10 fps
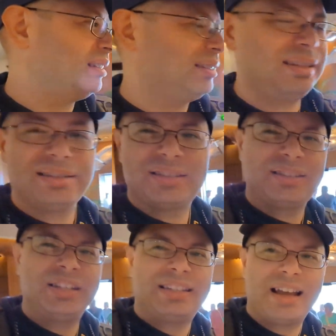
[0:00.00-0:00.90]
She's
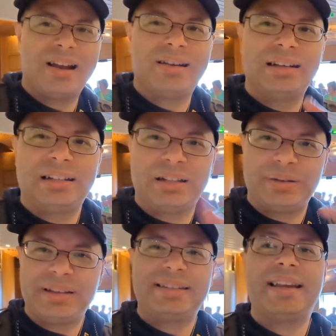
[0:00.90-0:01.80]
she's tired and
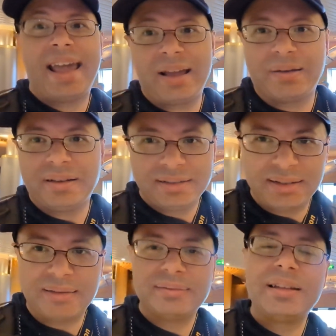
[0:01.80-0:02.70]
delirious and hangry, so